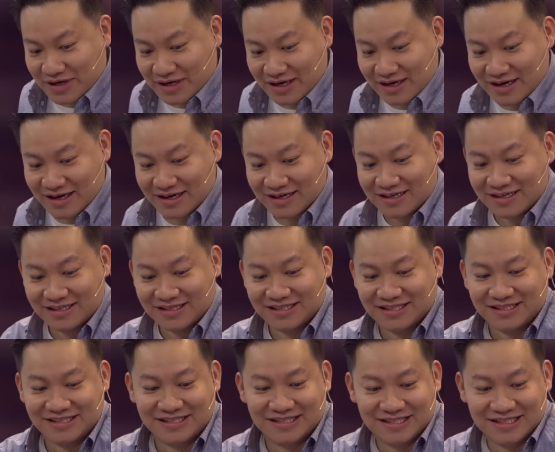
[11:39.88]
right. yeah.
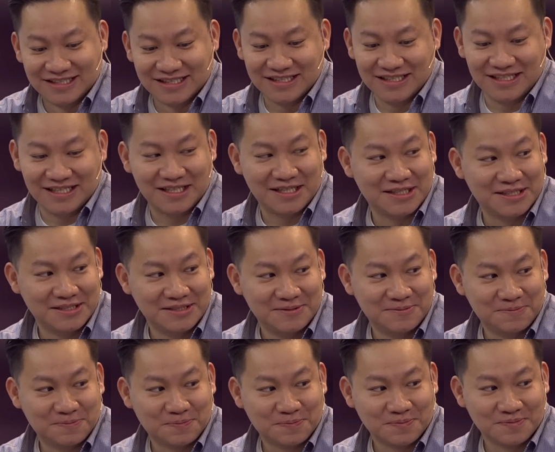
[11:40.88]
That, that, that,
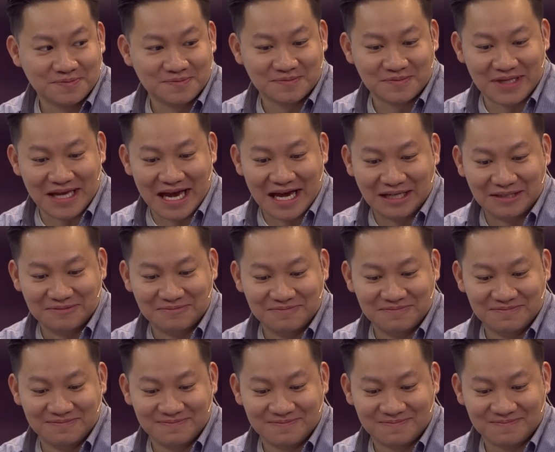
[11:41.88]
fits right in. Yeah.
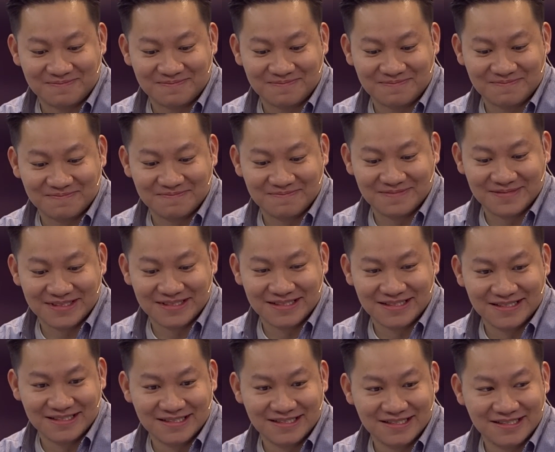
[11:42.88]
Um,
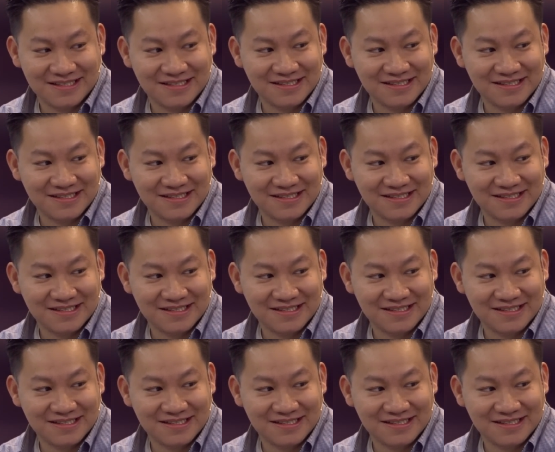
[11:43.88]
okay.